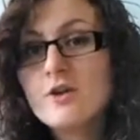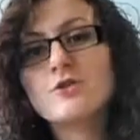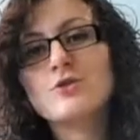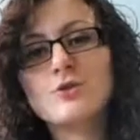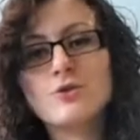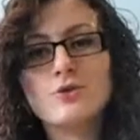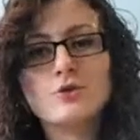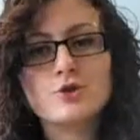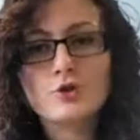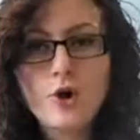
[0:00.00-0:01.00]
So,
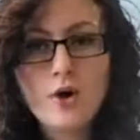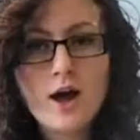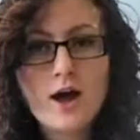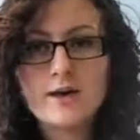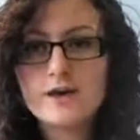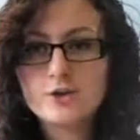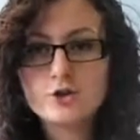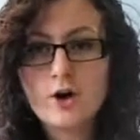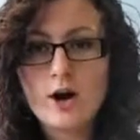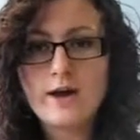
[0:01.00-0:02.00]
just go ahead and
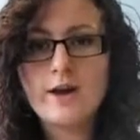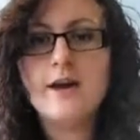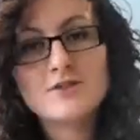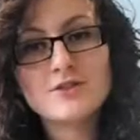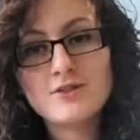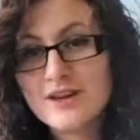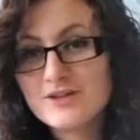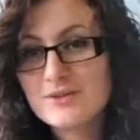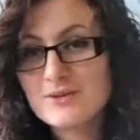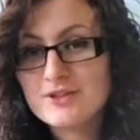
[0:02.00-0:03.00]
try it. So you guys
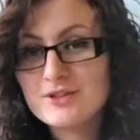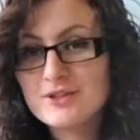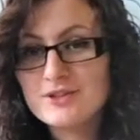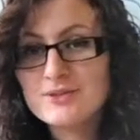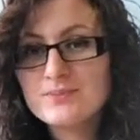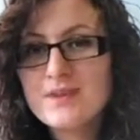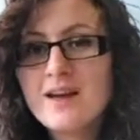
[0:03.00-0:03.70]
know what to do.